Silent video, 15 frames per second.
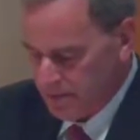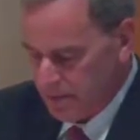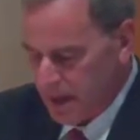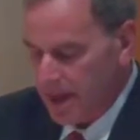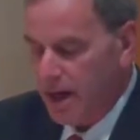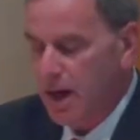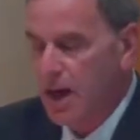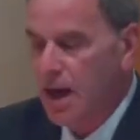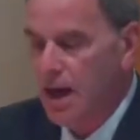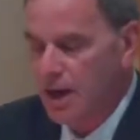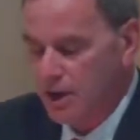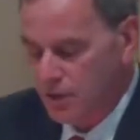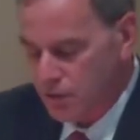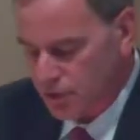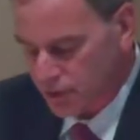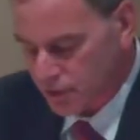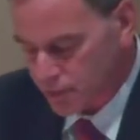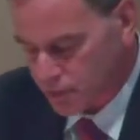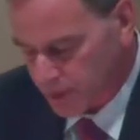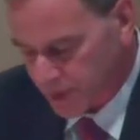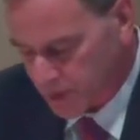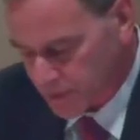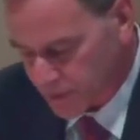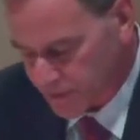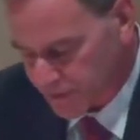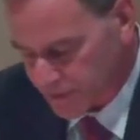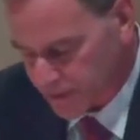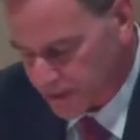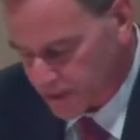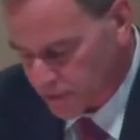My eyes are spent
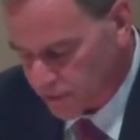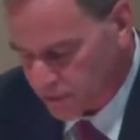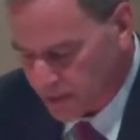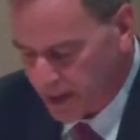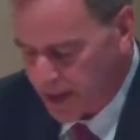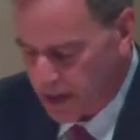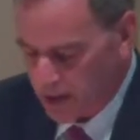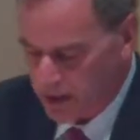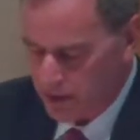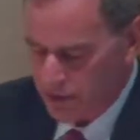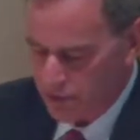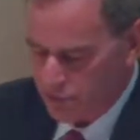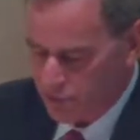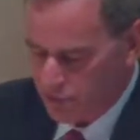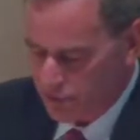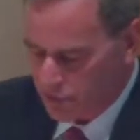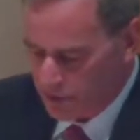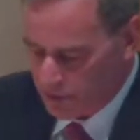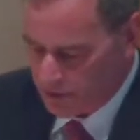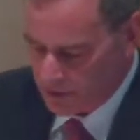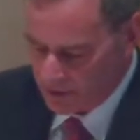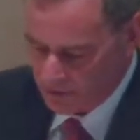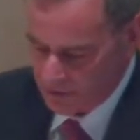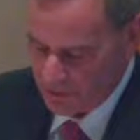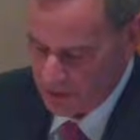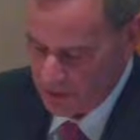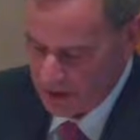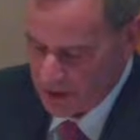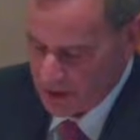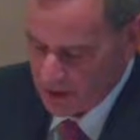with tears, my heart is in tumult,
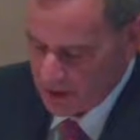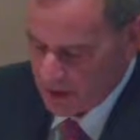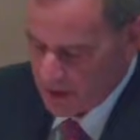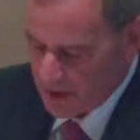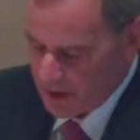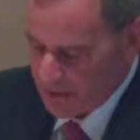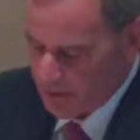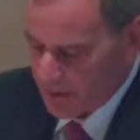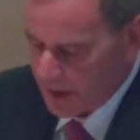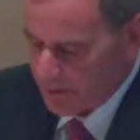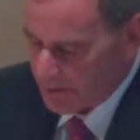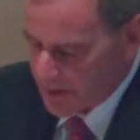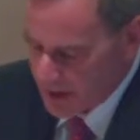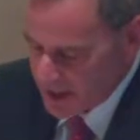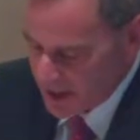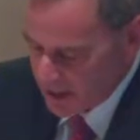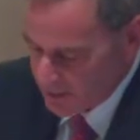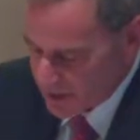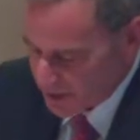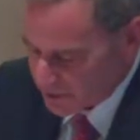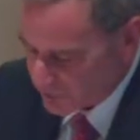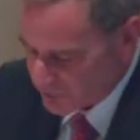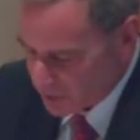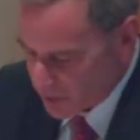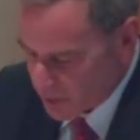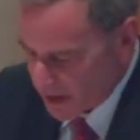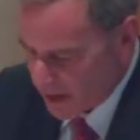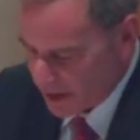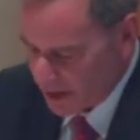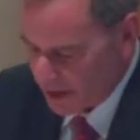my being melts
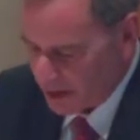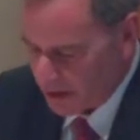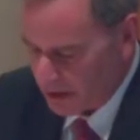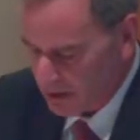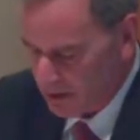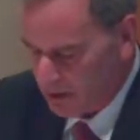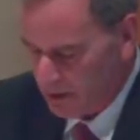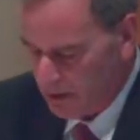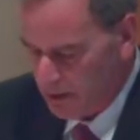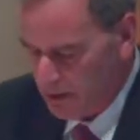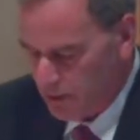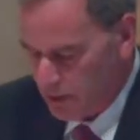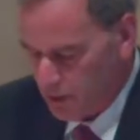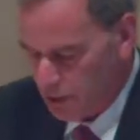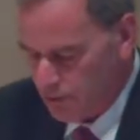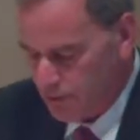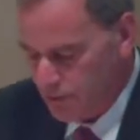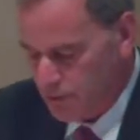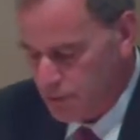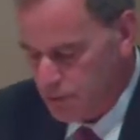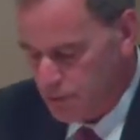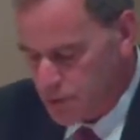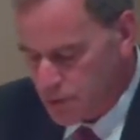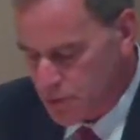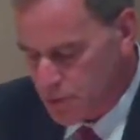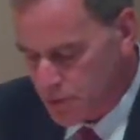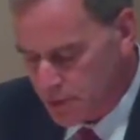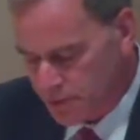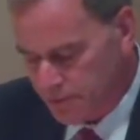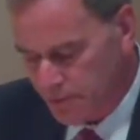away over the
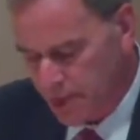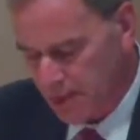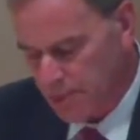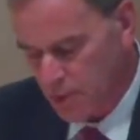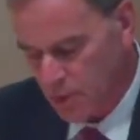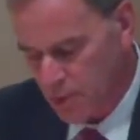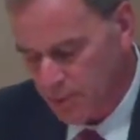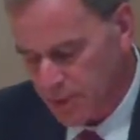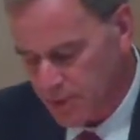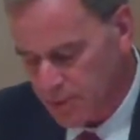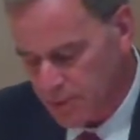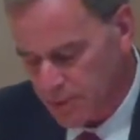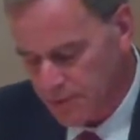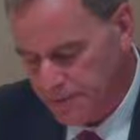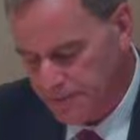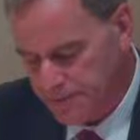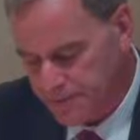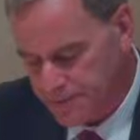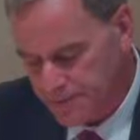ruin of my poor people.